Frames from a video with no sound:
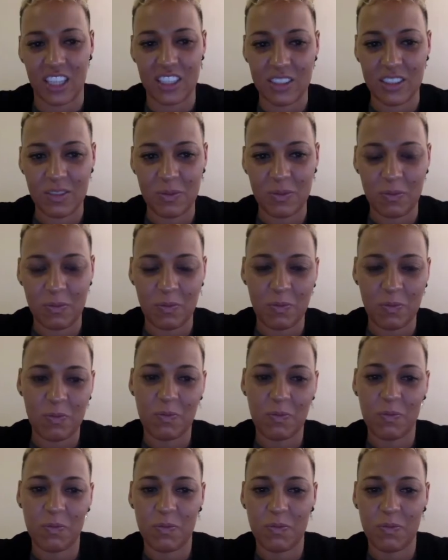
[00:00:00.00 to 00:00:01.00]

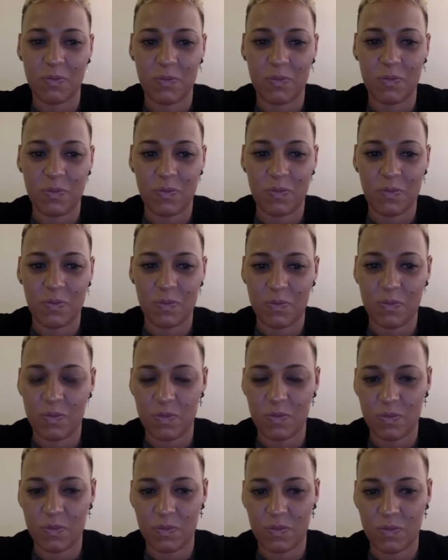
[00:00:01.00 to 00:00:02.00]

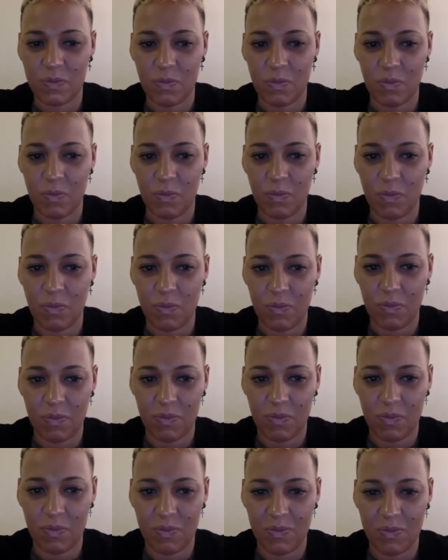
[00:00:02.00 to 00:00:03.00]

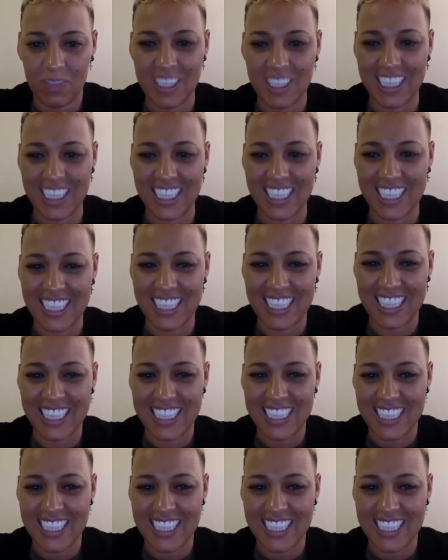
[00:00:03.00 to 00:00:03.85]
(silent)